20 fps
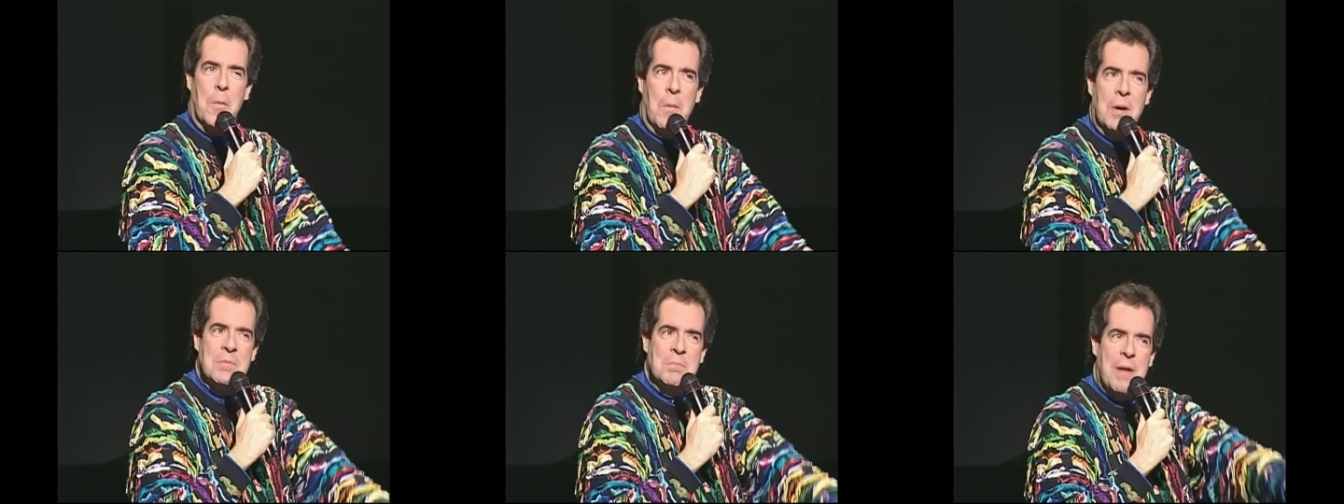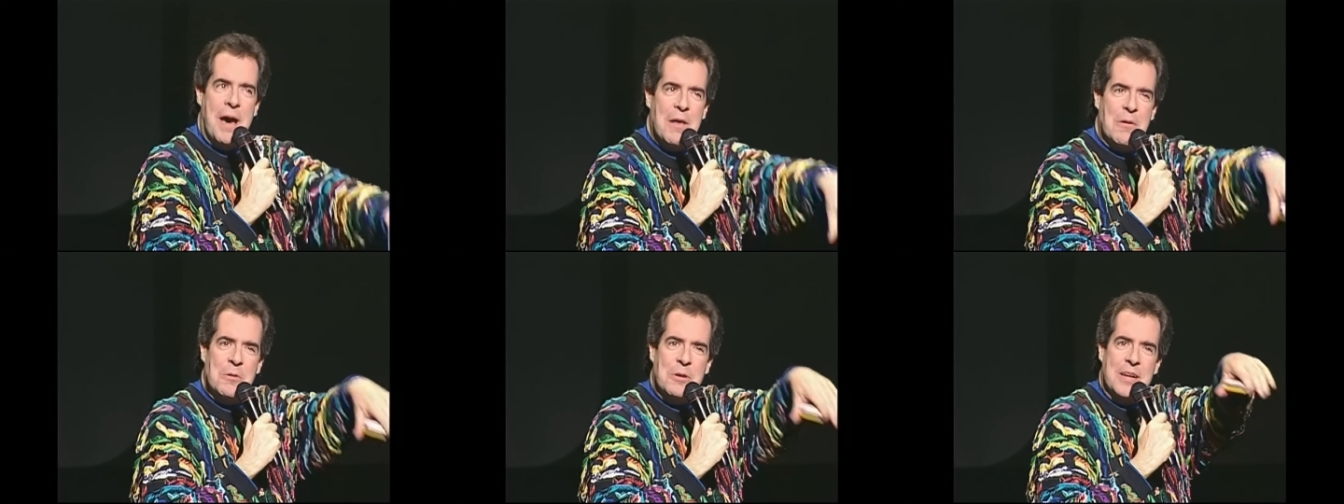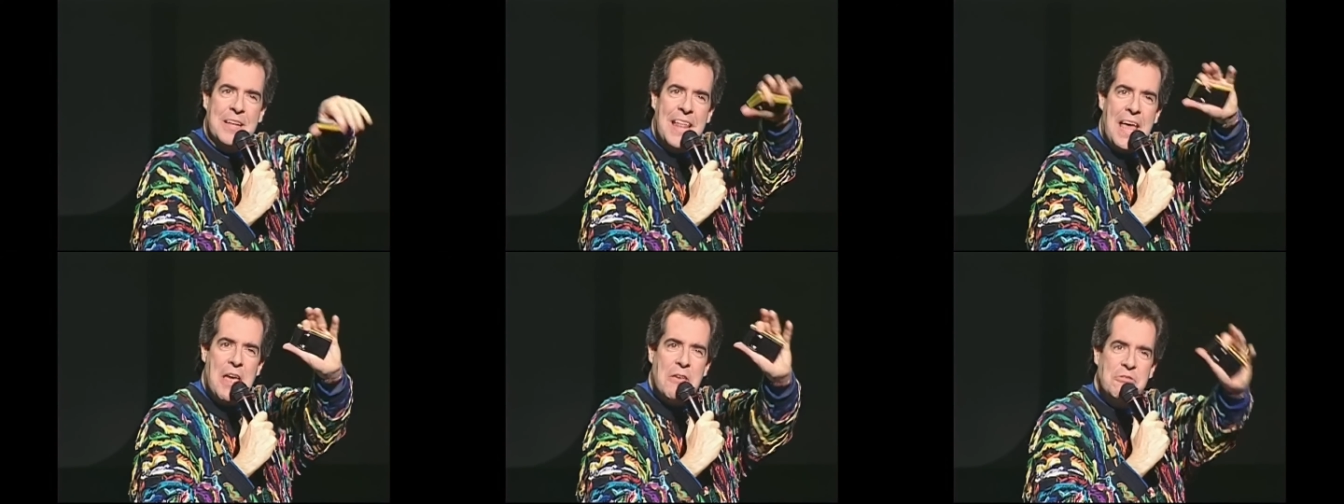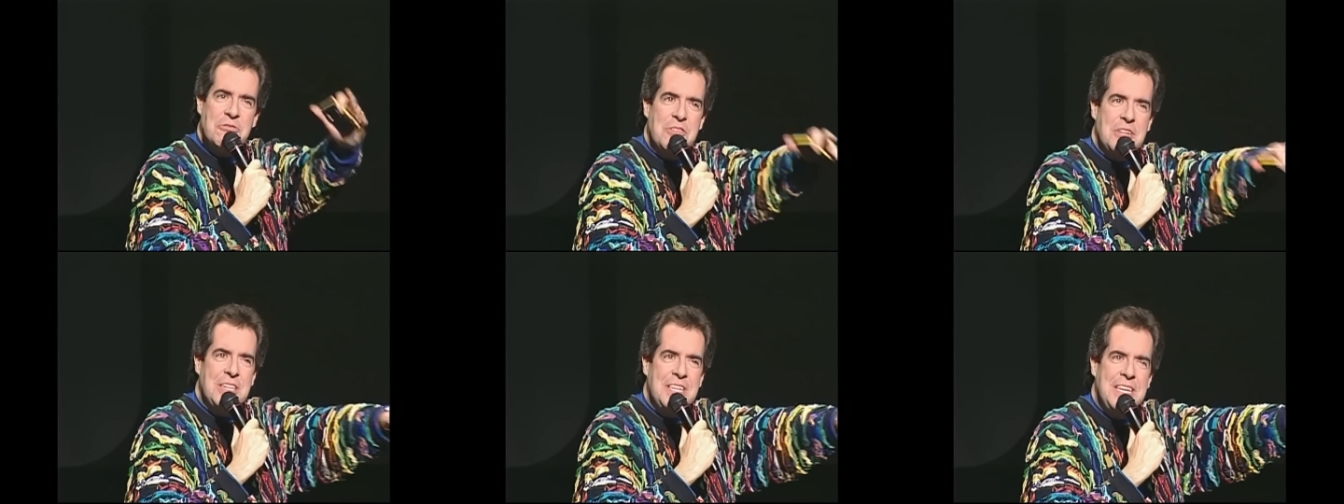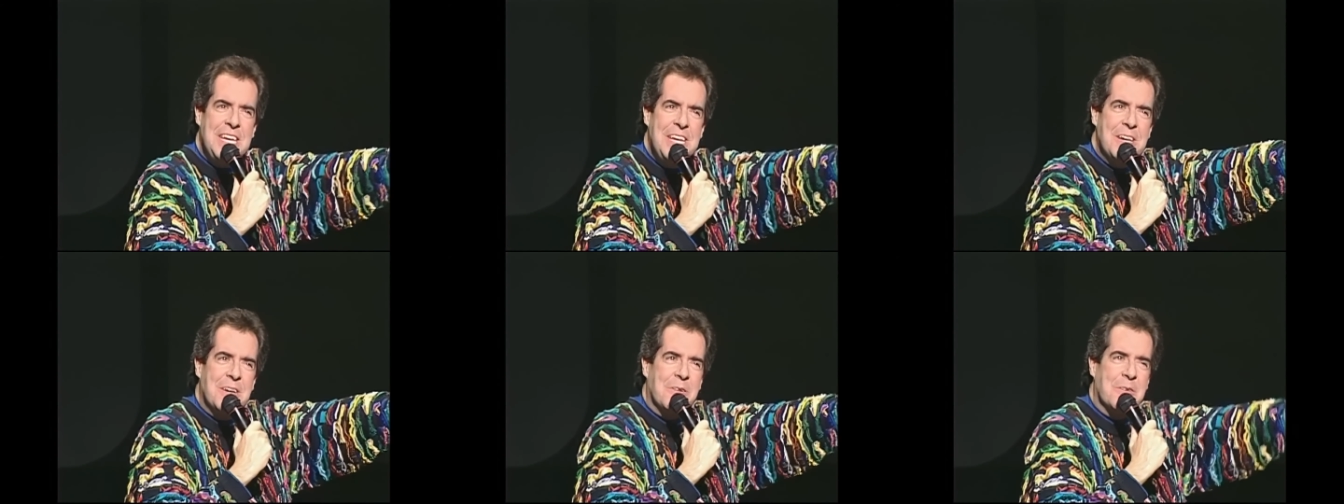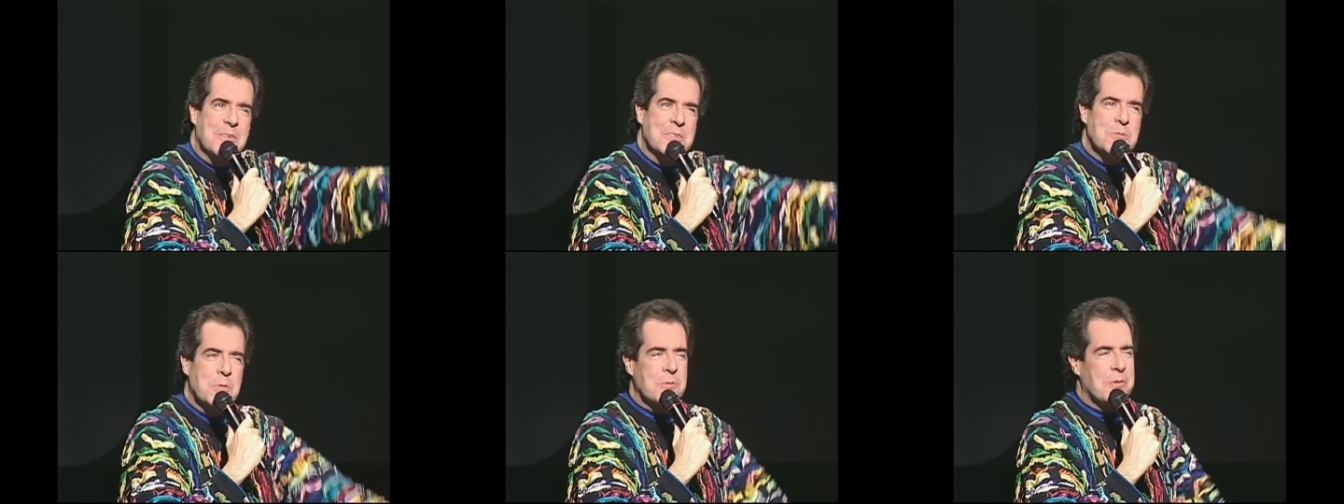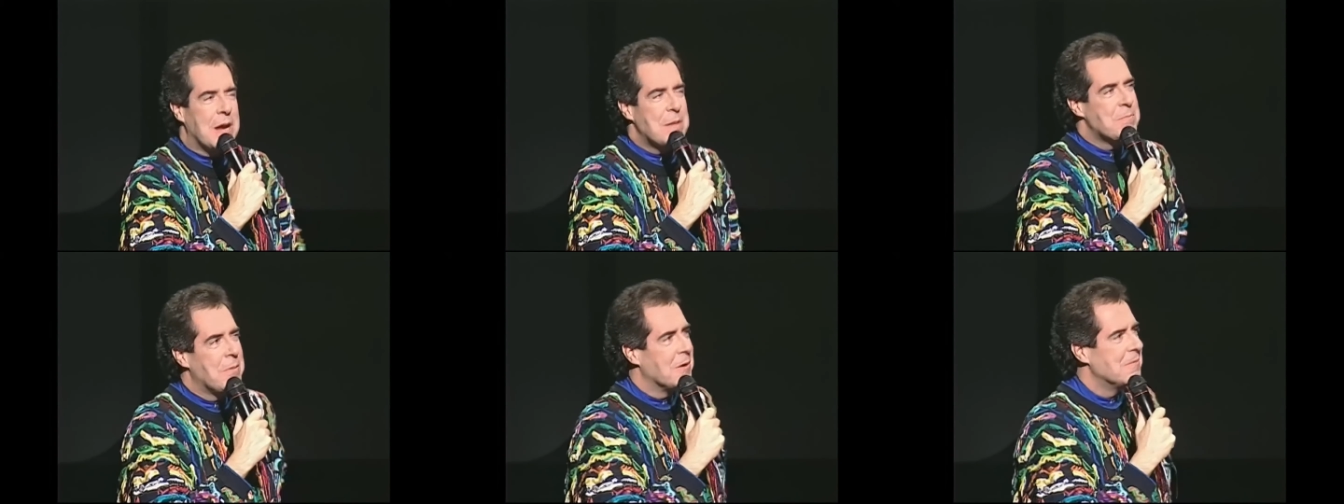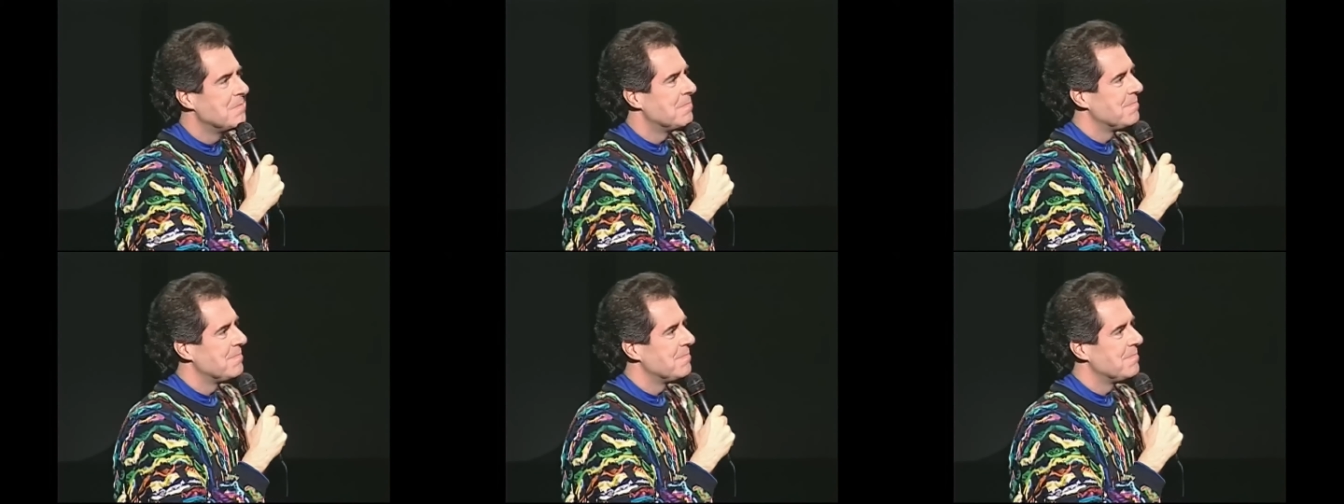One bottle could last years with Grandpa.